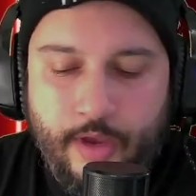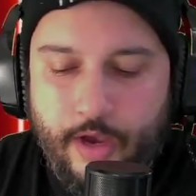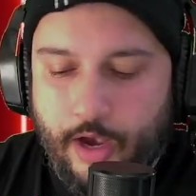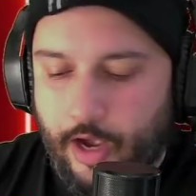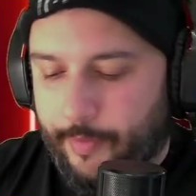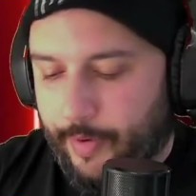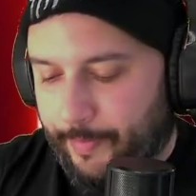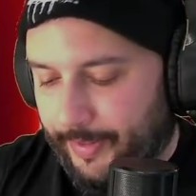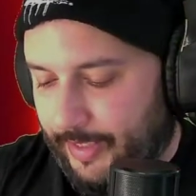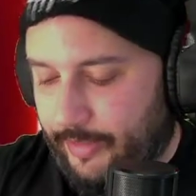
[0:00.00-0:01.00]

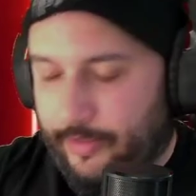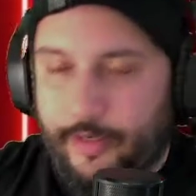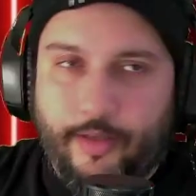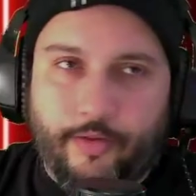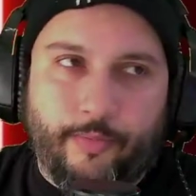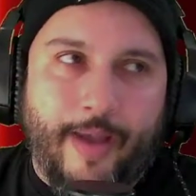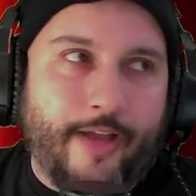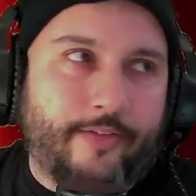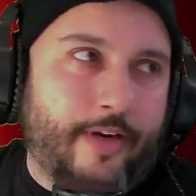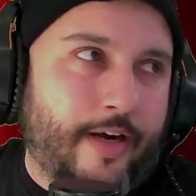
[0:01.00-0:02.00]
But they did by
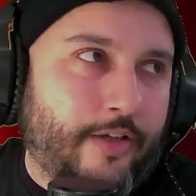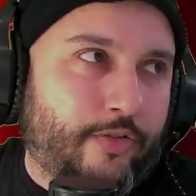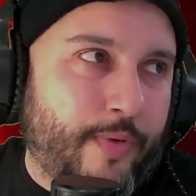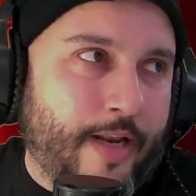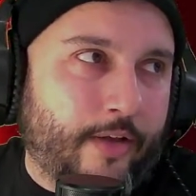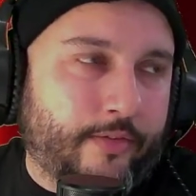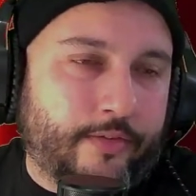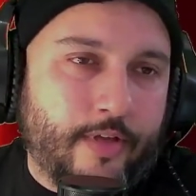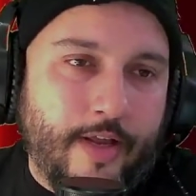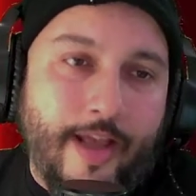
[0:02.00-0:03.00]
accidentally tweet out,
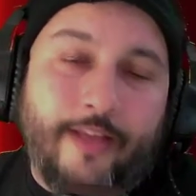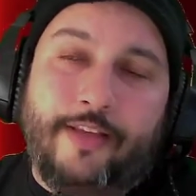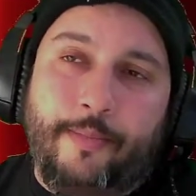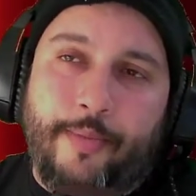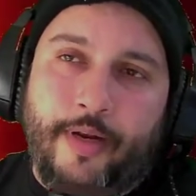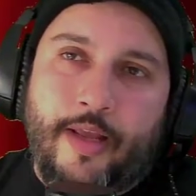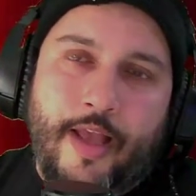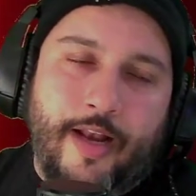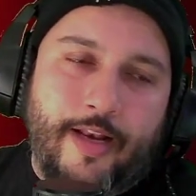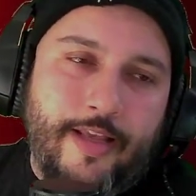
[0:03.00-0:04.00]
not them, but
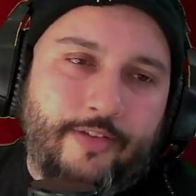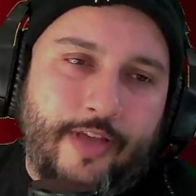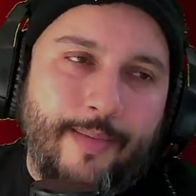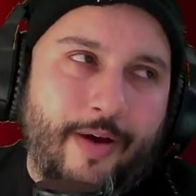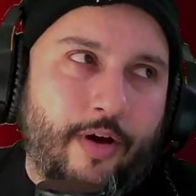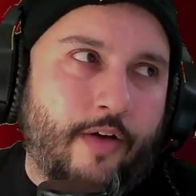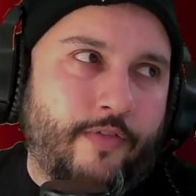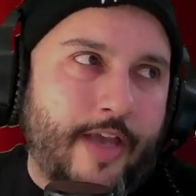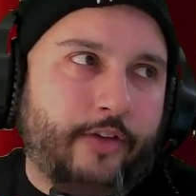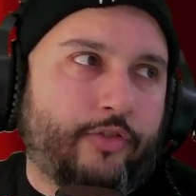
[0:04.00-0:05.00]
leaks came out of
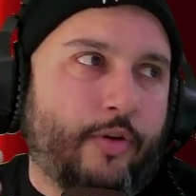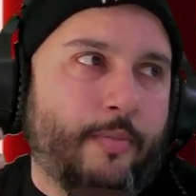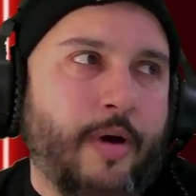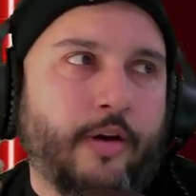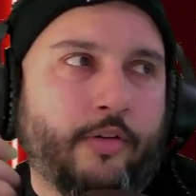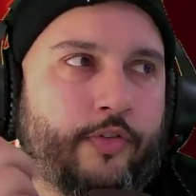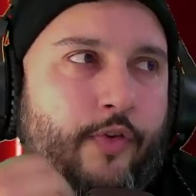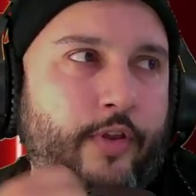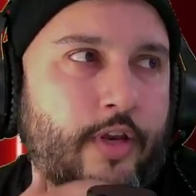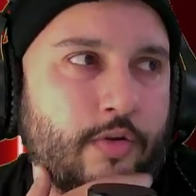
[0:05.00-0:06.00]
the actual models for
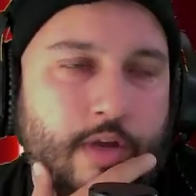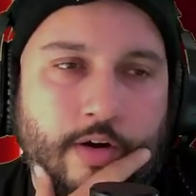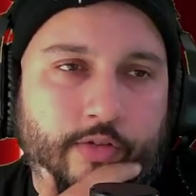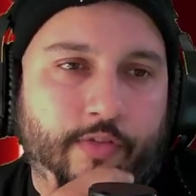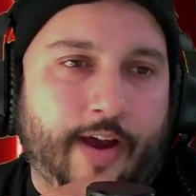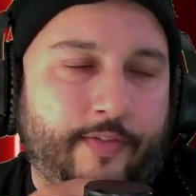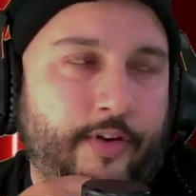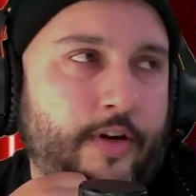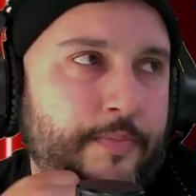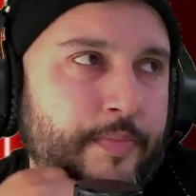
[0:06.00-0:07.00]
the new killer and Survivor.
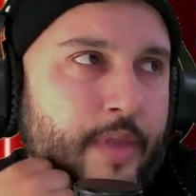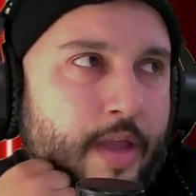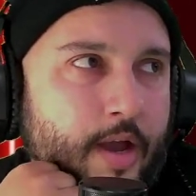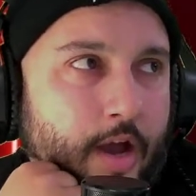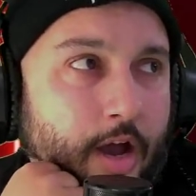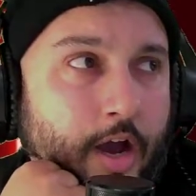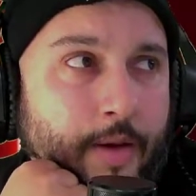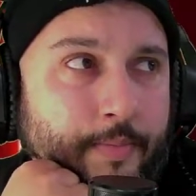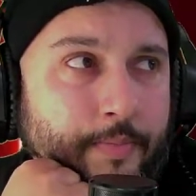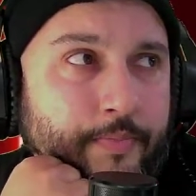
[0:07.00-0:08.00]

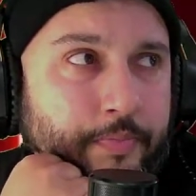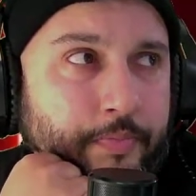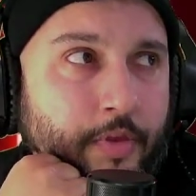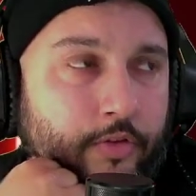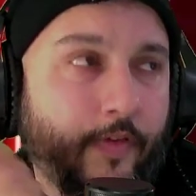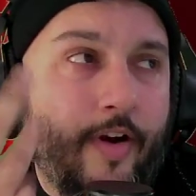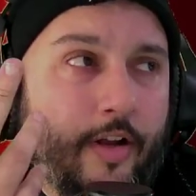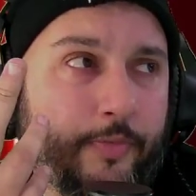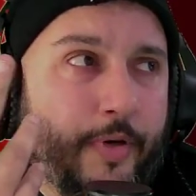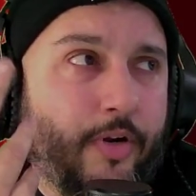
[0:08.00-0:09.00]
Survivor
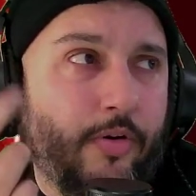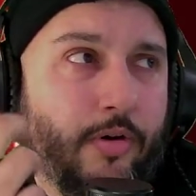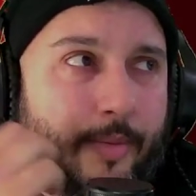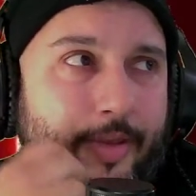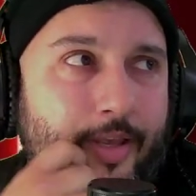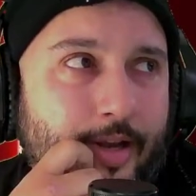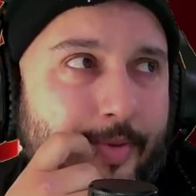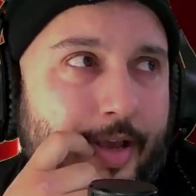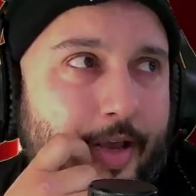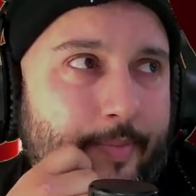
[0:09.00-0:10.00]
looks pretty cool. I mean, I'm
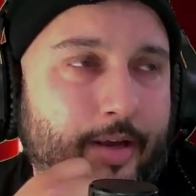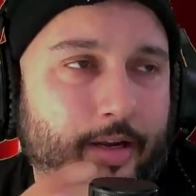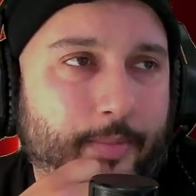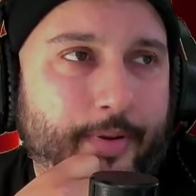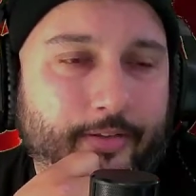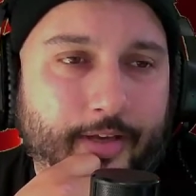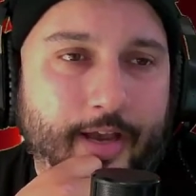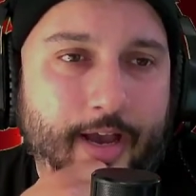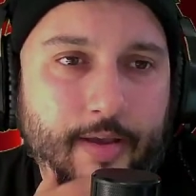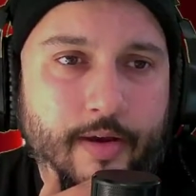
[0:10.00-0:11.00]
not gonna complain. It's a
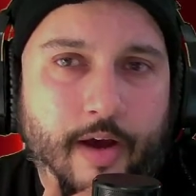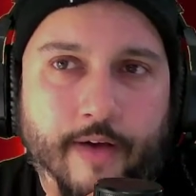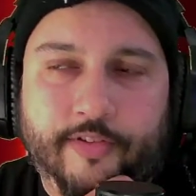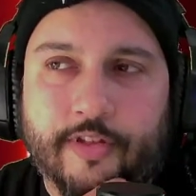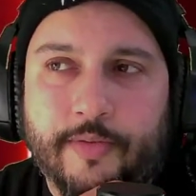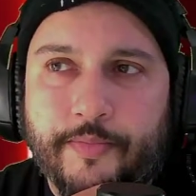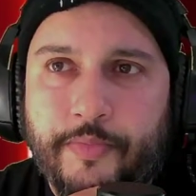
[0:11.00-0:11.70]
guy, obviously.